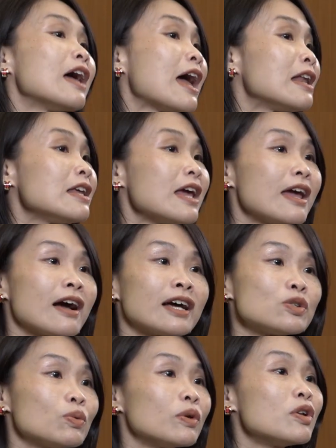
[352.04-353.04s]
Any
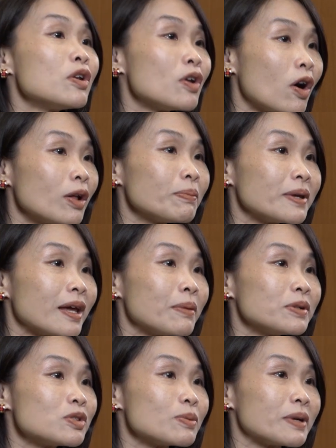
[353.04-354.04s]
AI tool will not be
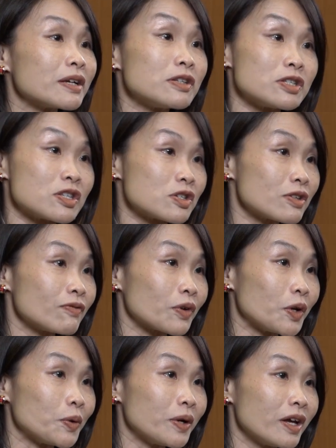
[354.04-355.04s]
able to make a decision for
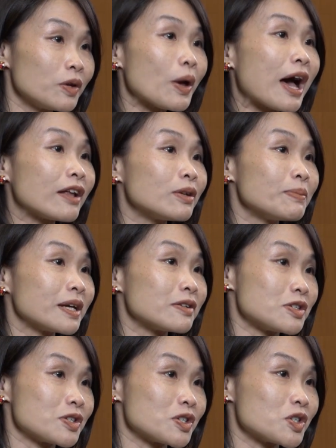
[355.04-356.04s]
you. You have to make a
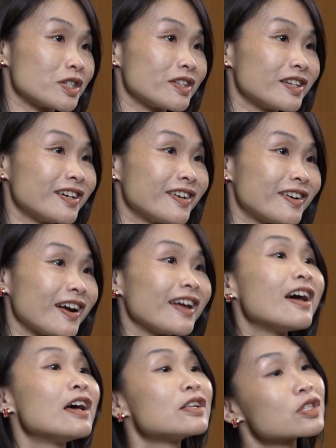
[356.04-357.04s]
decision, right?
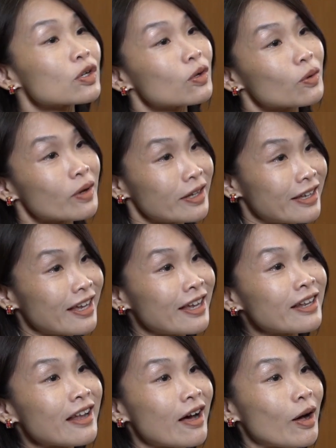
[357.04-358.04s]
So
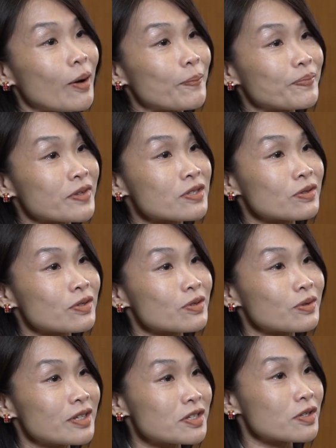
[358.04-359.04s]
again, so
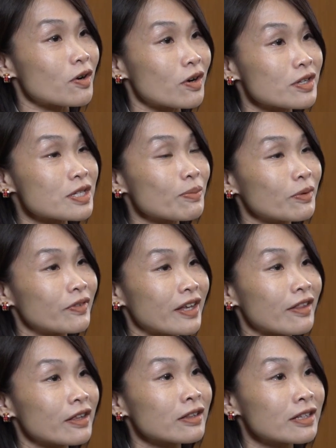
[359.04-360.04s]
these are some of
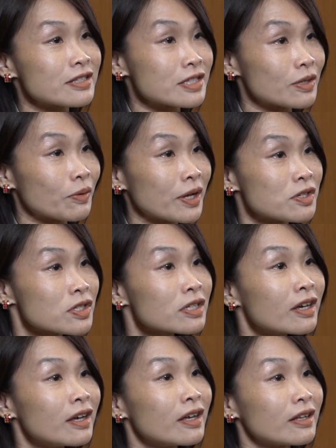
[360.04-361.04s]
the ethical
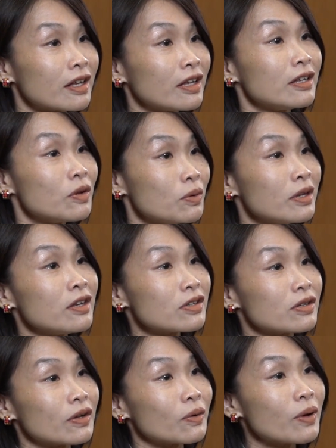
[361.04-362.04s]
considerations that you
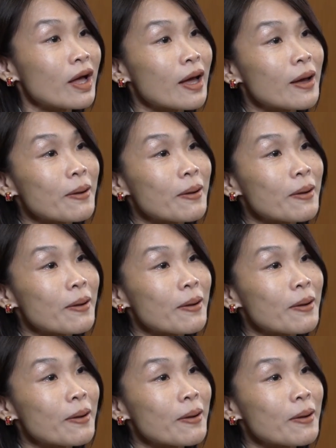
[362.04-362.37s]
need to know.